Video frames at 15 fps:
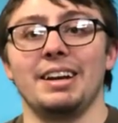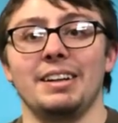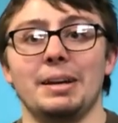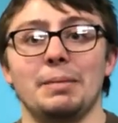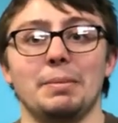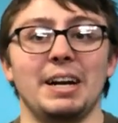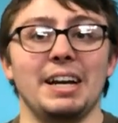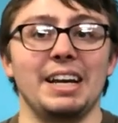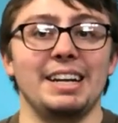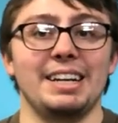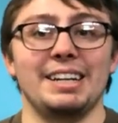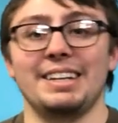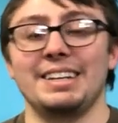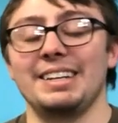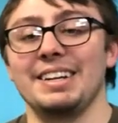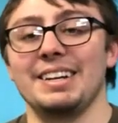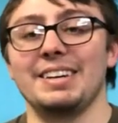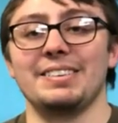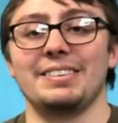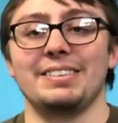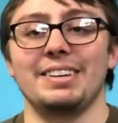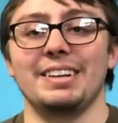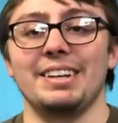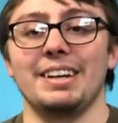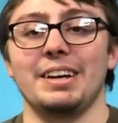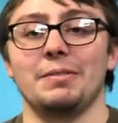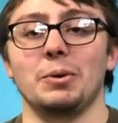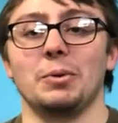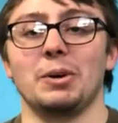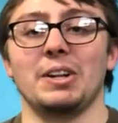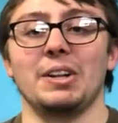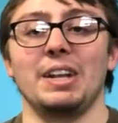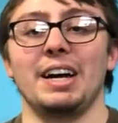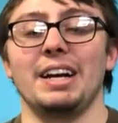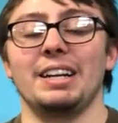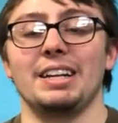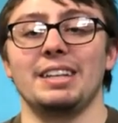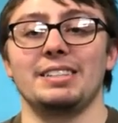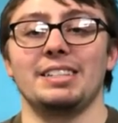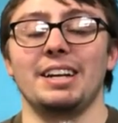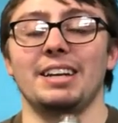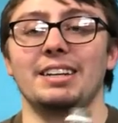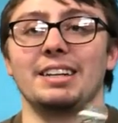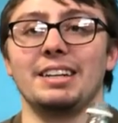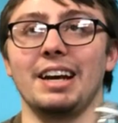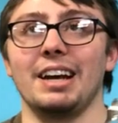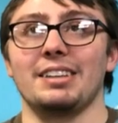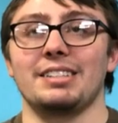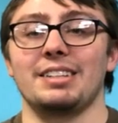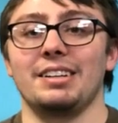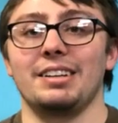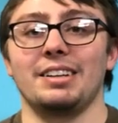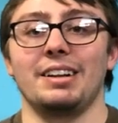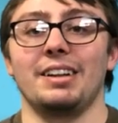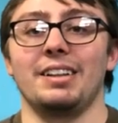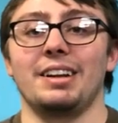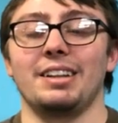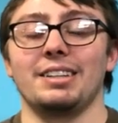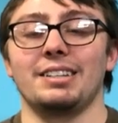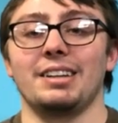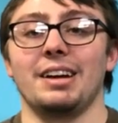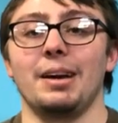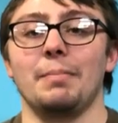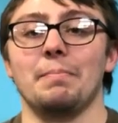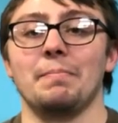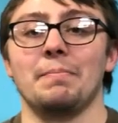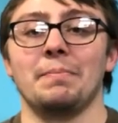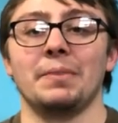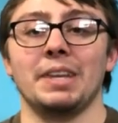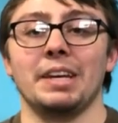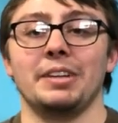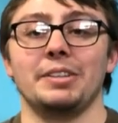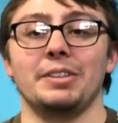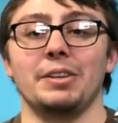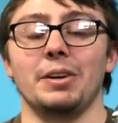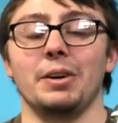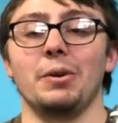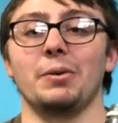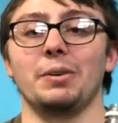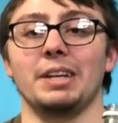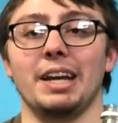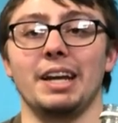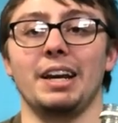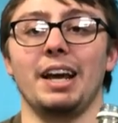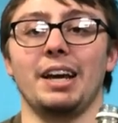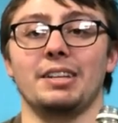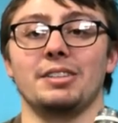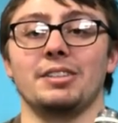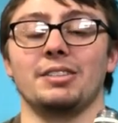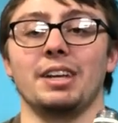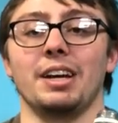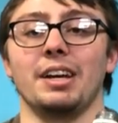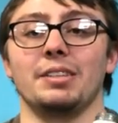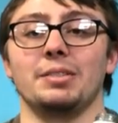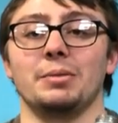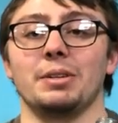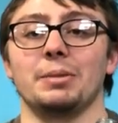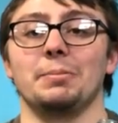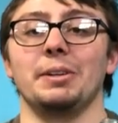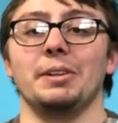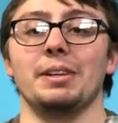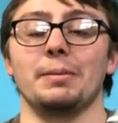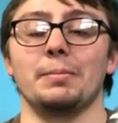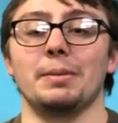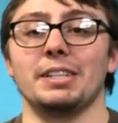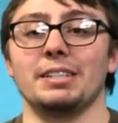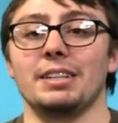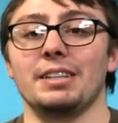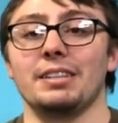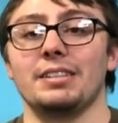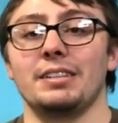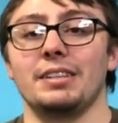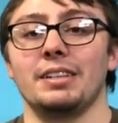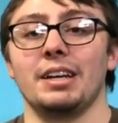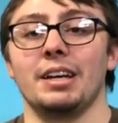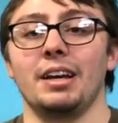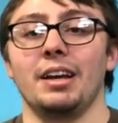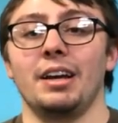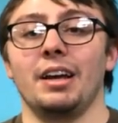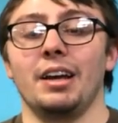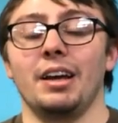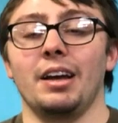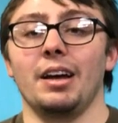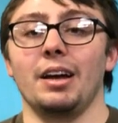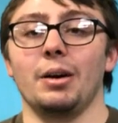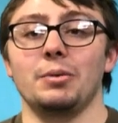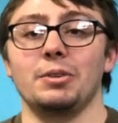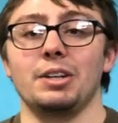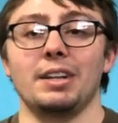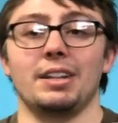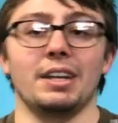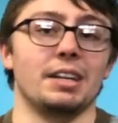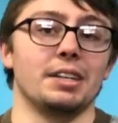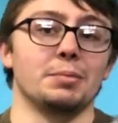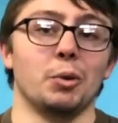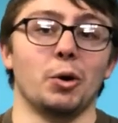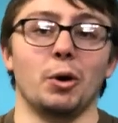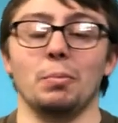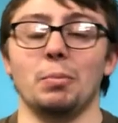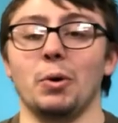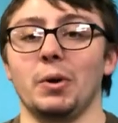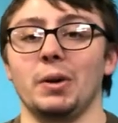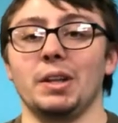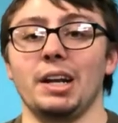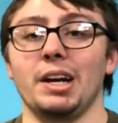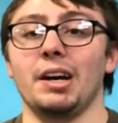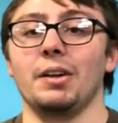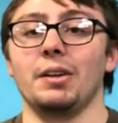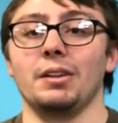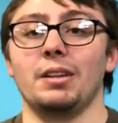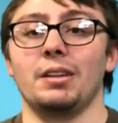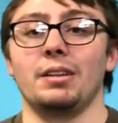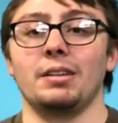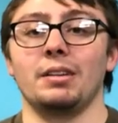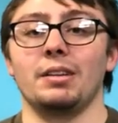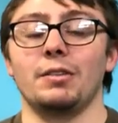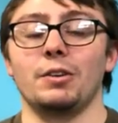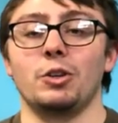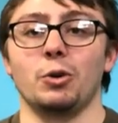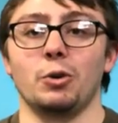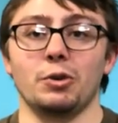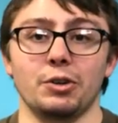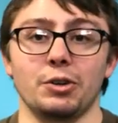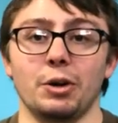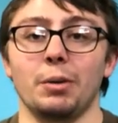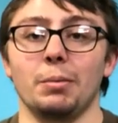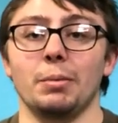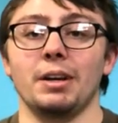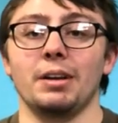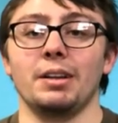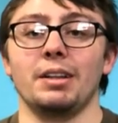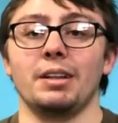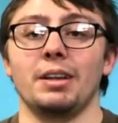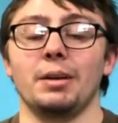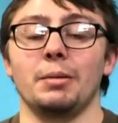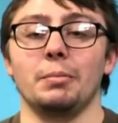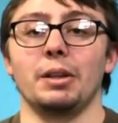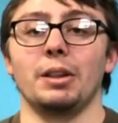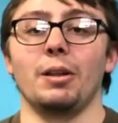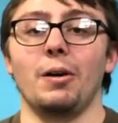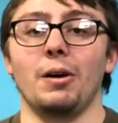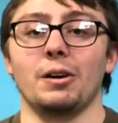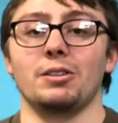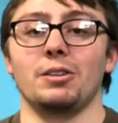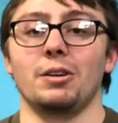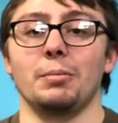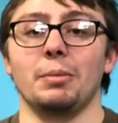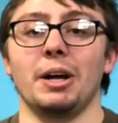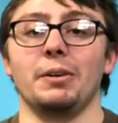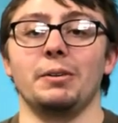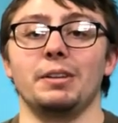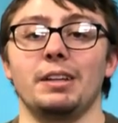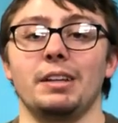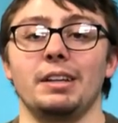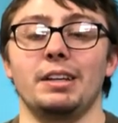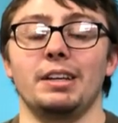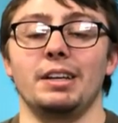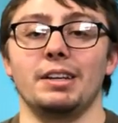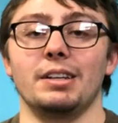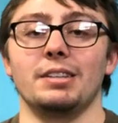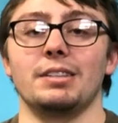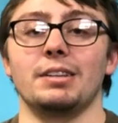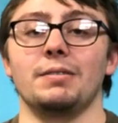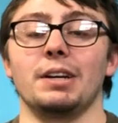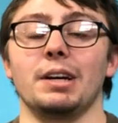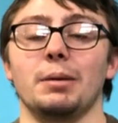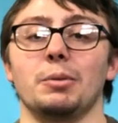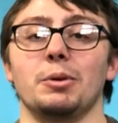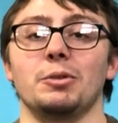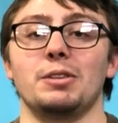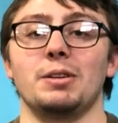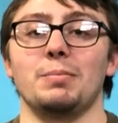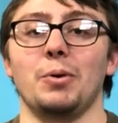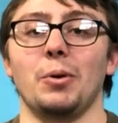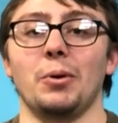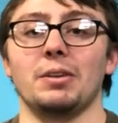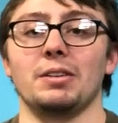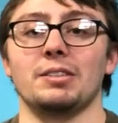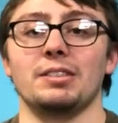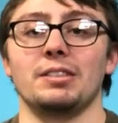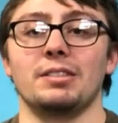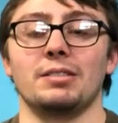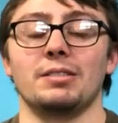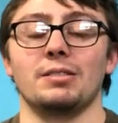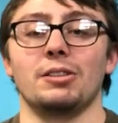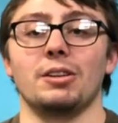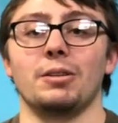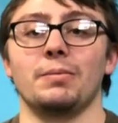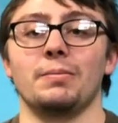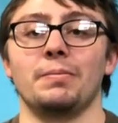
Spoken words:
I like money, you know, and you have to work a lot and sit at a desk a lot of the time, so you don't get exercise when you're building a business, which I think is more important than health, short-term, but long-term health is of the utmost importance. So